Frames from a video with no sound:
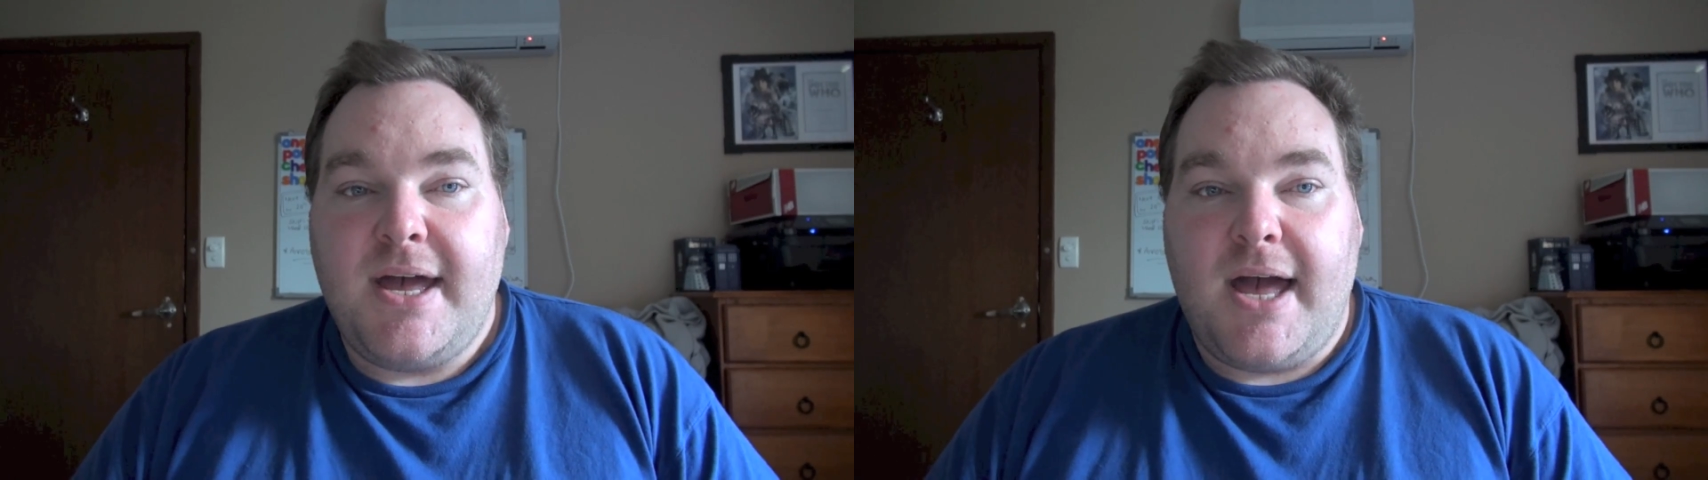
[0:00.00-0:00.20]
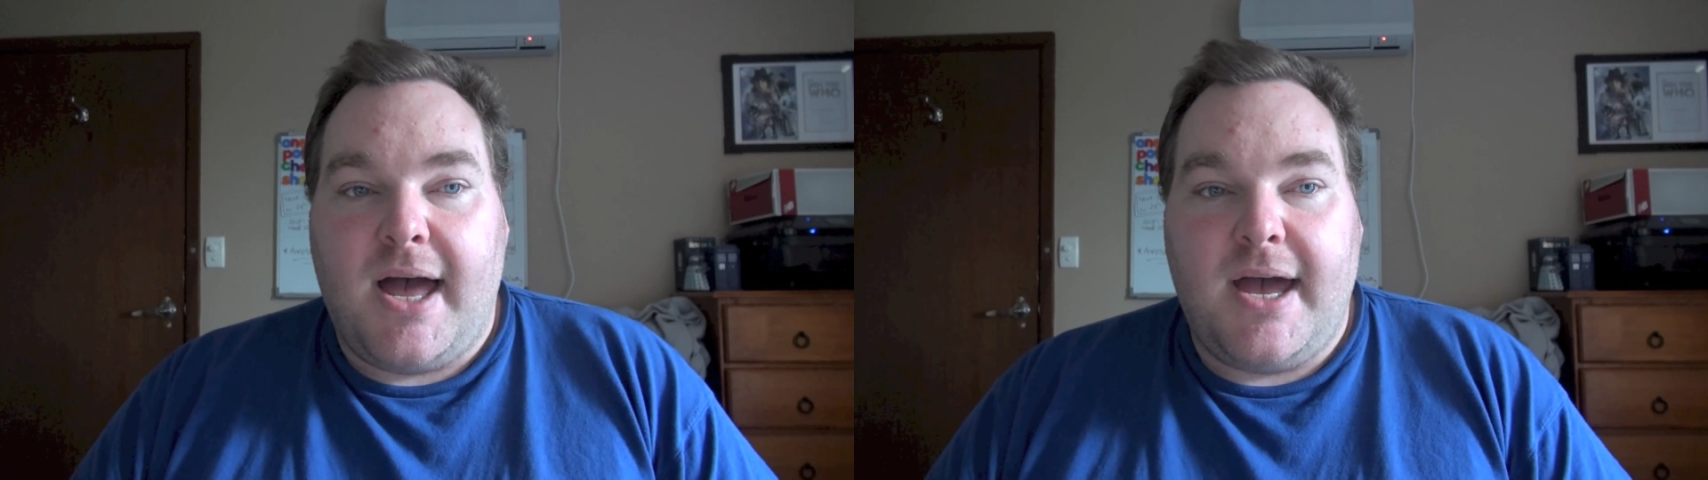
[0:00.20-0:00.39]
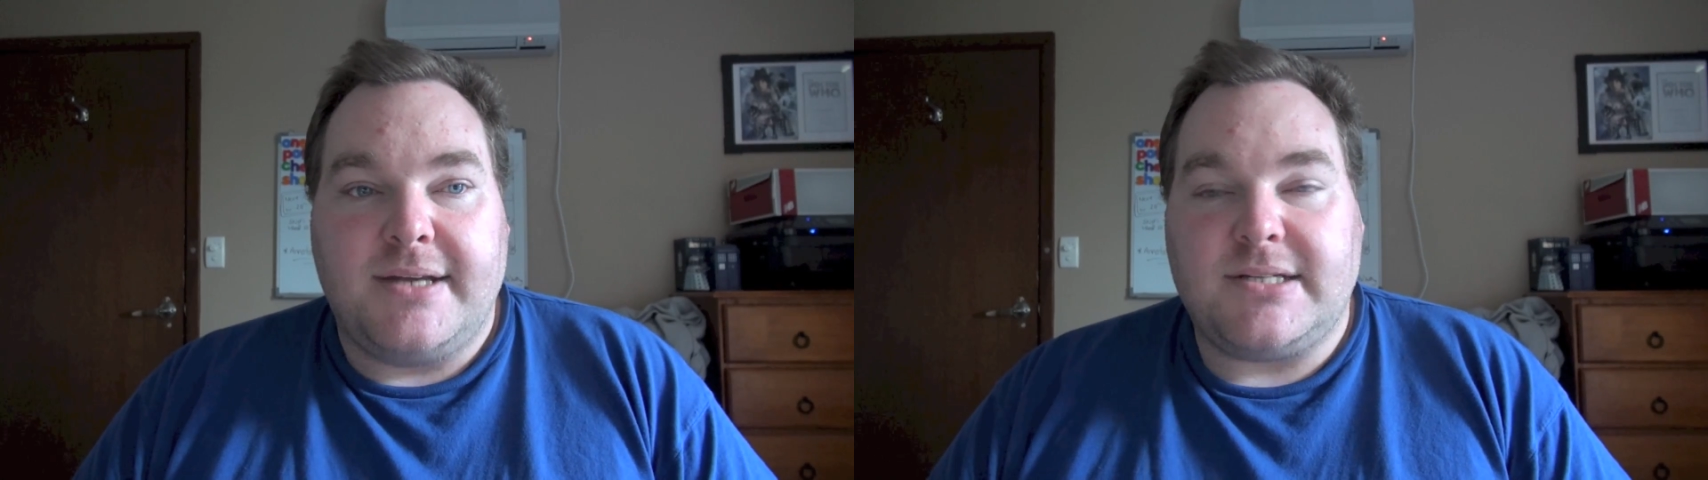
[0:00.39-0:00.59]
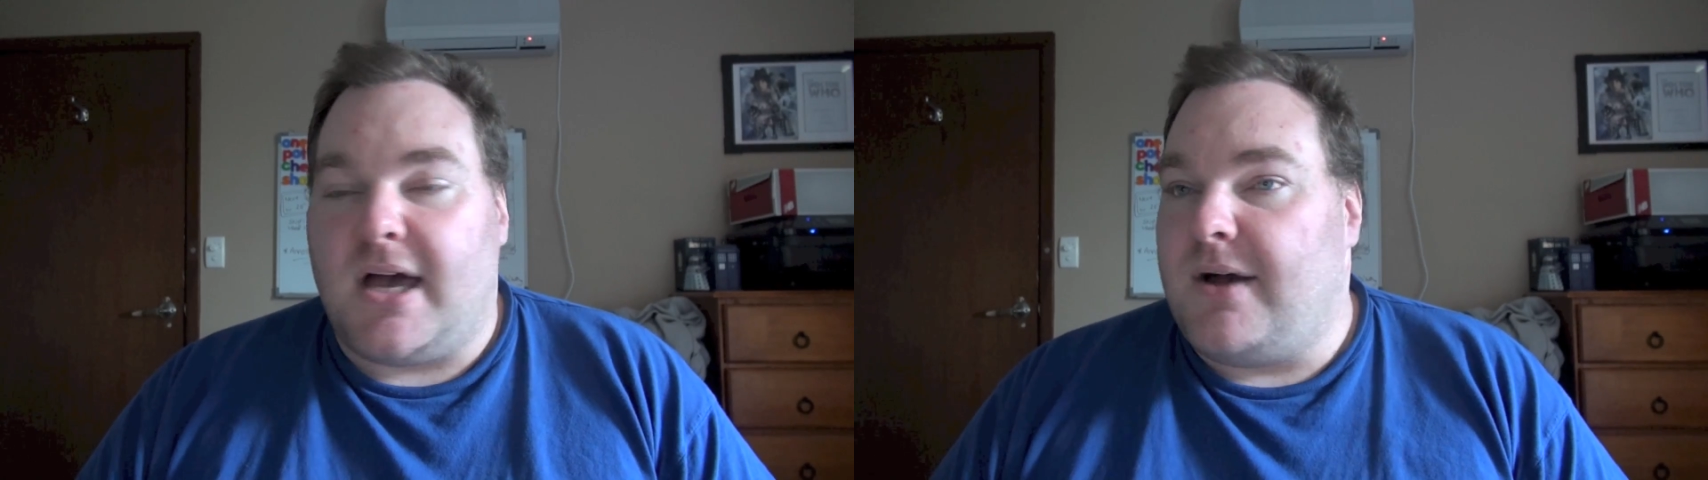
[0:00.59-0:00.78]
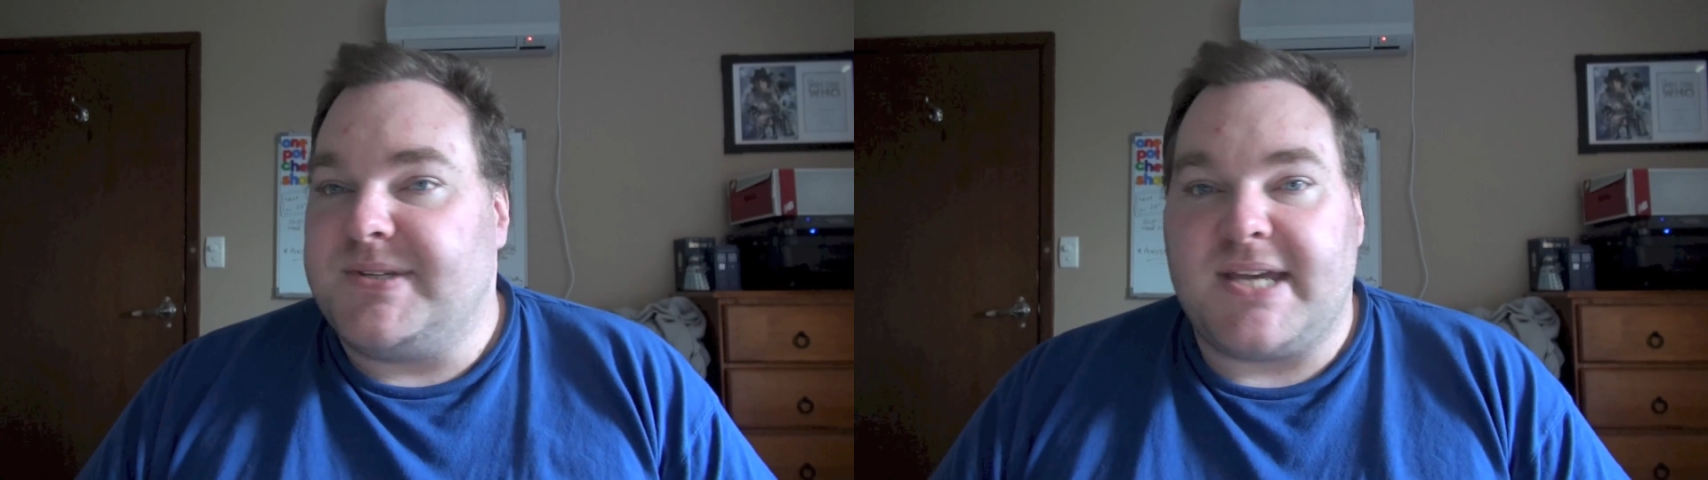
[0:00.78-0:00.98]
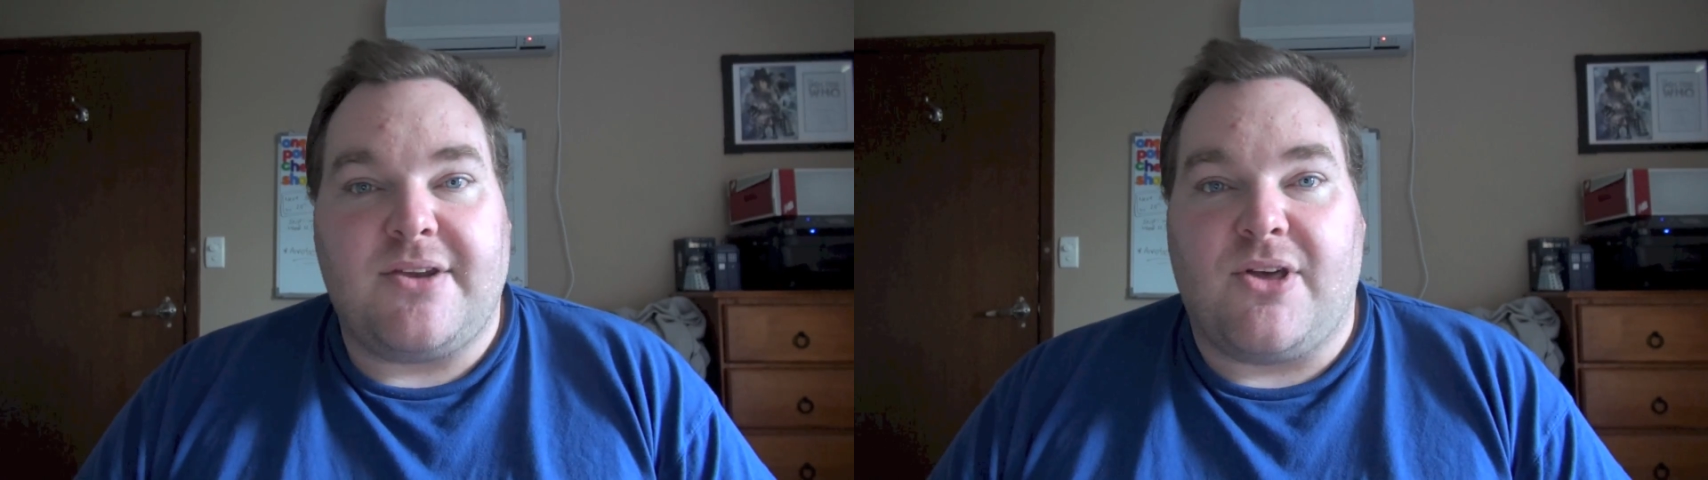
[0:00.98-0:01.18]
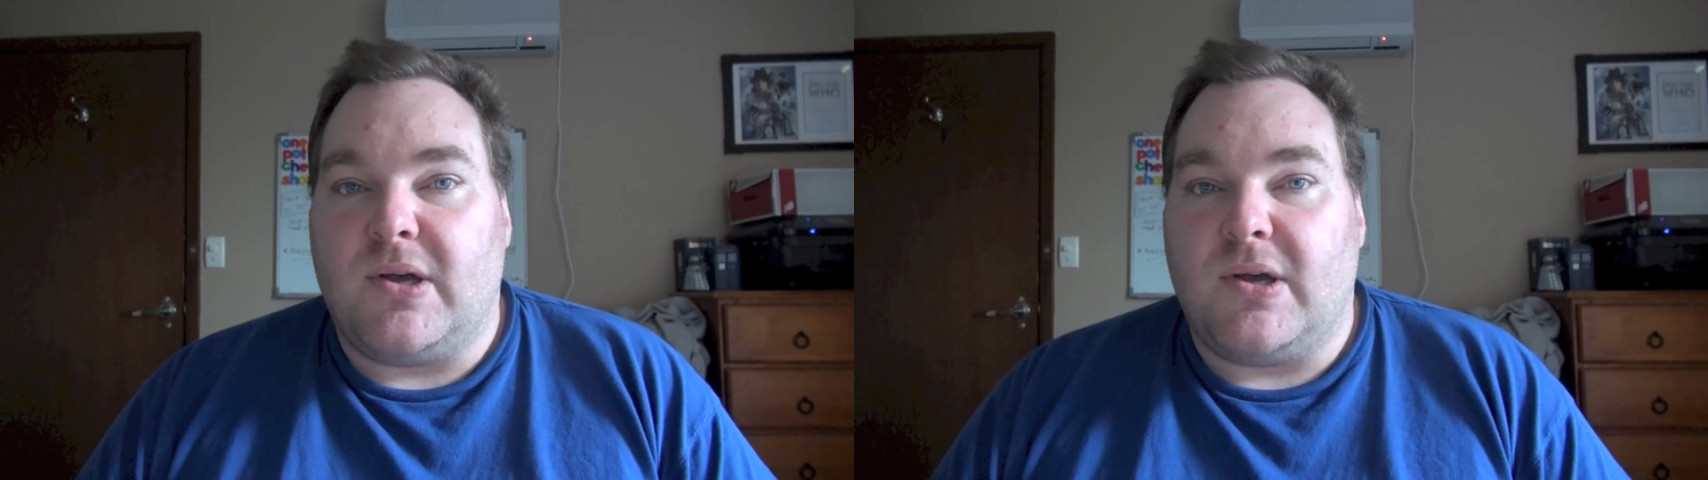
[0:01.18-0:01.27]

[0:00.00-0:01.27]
and I was out of the